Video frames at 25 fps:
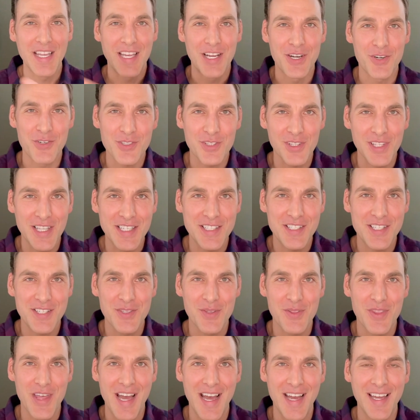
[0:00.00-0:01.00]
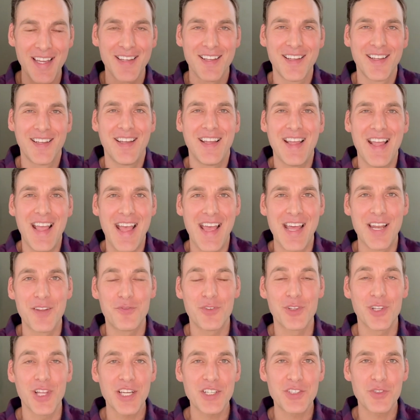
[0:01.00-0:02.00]
Here's a link to do that. And
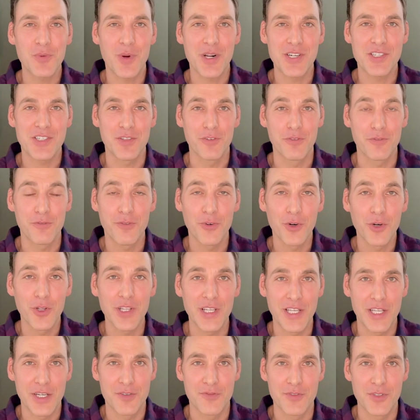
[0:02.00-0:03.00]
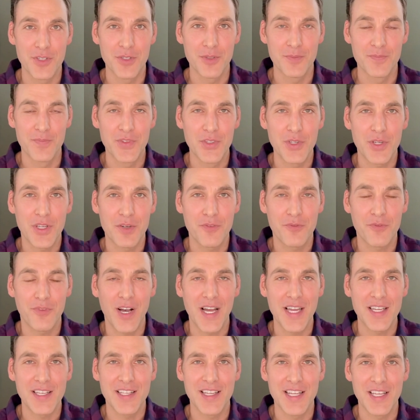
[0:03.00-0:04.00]
if you'd like to watch the full interview, you can
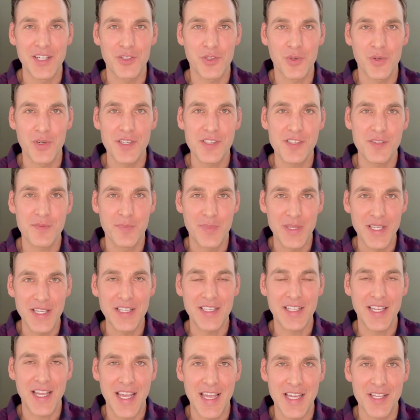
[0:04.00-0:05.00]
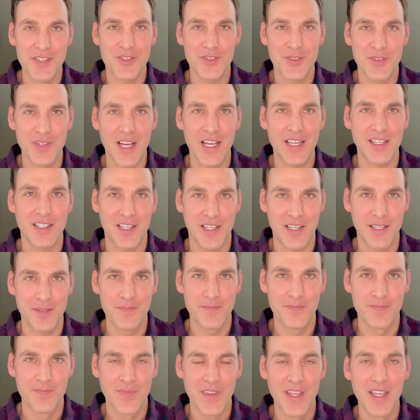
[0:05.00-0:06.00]
find it at
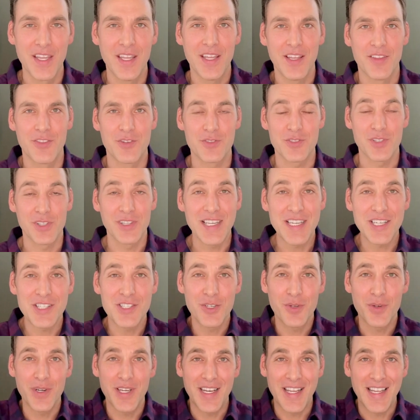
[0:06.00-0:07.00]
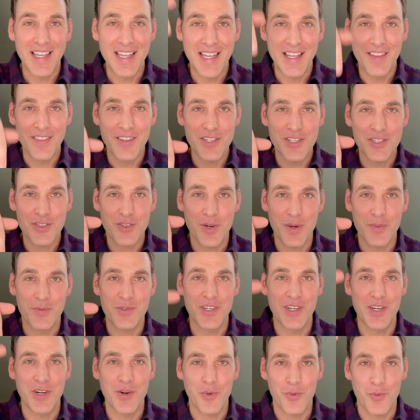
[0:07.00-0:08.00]
chrisbeatcancer.com. There's a link to it in the
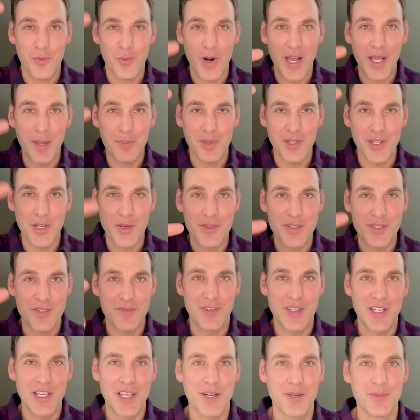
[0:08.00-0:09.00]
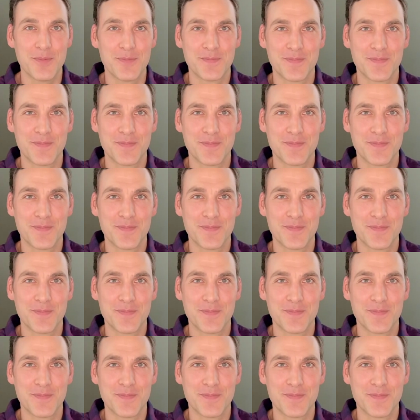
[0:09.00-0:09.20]
description right below this video.